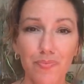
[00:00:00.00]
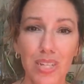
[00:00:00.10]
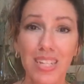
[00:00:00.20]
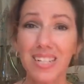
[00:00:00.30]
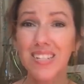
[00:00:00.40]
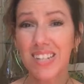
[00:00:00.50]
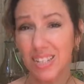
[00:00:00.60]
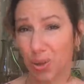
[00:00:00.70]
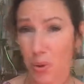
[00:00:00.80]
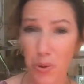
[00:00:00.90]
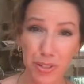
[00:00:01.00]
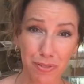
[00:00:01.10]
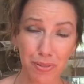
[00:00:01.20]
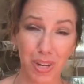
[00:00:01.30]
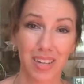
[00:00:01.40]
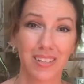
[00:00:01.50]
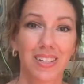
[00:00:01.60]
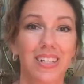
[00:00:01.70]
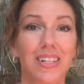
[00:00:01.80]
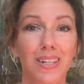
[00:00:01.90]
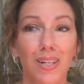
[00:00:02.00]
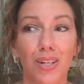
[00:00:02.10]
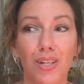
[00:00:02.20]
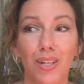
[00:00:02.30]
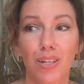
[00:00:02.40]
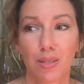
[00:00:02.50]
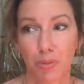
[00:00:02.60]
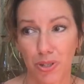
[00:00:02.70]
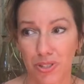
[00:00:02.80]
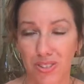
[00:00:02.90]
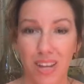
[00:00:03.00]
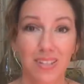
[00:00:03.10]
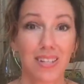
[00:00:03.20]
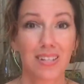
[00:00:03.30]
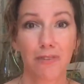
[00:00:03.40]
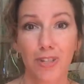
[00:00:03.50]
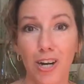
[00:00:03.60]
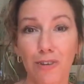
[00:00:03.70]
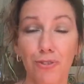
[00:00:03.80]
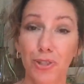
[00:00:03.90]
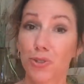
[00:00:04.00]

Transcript: Now let's take it a whole different way. The person says, let's have coffee.